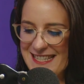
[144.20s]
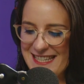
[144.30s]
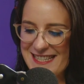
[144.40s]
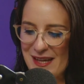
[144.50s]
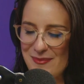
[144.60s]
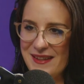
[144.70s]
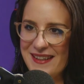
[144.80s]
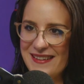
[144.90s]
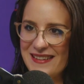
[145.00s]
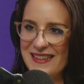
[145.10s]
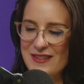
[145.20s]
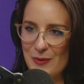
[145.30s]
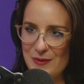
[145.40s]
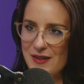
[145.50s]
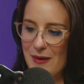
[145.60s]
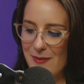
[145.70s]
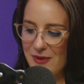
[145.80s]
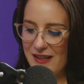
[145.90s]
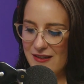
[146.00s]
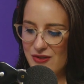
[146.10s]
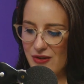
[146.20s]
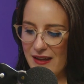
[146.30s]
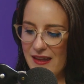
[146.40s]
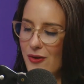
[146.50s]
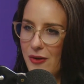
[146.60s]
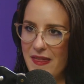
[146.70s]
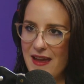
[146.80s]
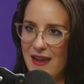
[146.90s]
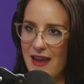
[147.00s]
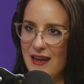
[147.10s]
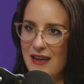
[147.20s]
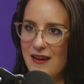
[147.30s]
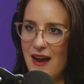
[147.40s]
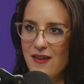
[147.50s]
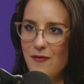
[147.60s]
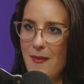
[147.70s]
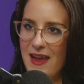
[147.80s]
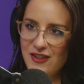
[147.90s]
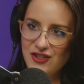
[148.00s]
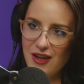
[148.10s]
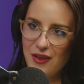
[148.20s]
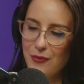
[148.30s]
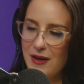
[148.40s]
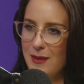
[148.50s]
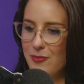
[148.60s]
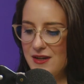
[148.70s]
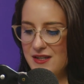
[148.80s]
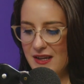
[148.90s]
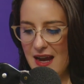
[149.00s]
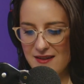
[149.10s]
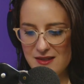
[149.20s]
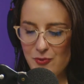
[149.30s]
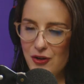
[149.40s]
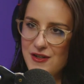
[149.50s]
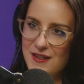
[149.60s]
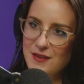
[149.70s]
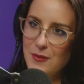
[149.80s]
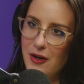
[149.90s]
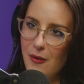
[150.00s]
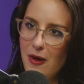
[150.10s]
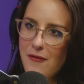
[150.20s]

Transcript: Is this something that's also happening in Australia? Or are there any kind of major 3D printed housing projects that we know